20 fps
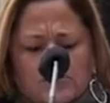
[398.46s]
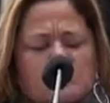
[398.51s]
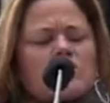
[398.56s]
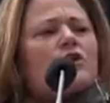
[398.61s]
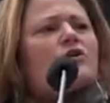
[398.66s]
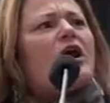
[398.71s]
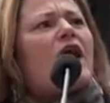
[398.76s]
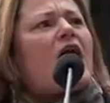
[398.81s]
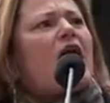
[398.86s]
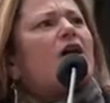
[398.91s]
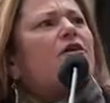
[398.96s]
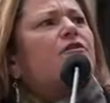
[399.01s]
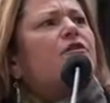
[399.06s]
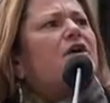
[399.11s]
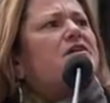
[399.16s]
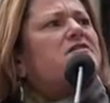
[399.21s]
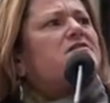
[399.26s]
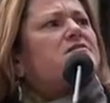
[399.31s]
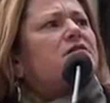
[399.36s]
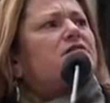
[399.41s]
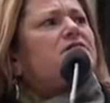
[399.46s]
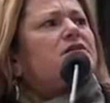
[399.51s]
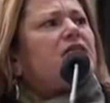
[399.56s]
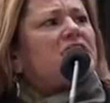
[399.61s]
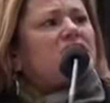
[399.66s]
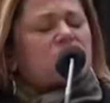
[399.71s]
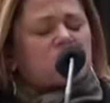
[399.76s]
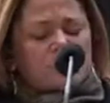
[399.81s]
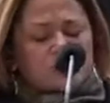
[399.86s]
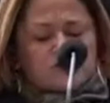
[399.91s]
So Congress
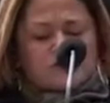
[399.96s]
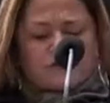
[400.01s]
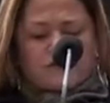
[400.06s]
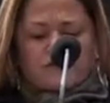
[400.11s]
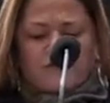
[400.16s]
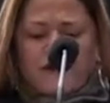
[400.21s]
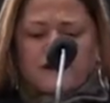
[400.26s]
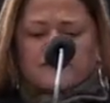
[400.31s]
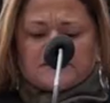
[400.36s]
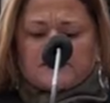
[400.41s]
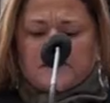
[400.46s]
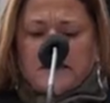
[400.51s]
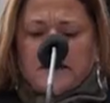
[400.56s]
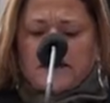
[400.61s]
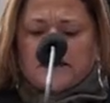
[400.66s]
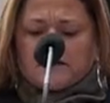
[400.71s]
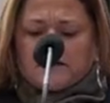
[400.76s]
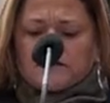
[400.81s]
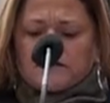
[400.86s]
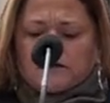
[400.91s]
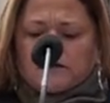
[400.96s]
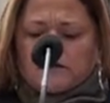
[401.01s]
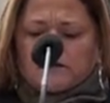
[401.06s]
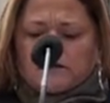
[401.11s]
needs to do the right thing.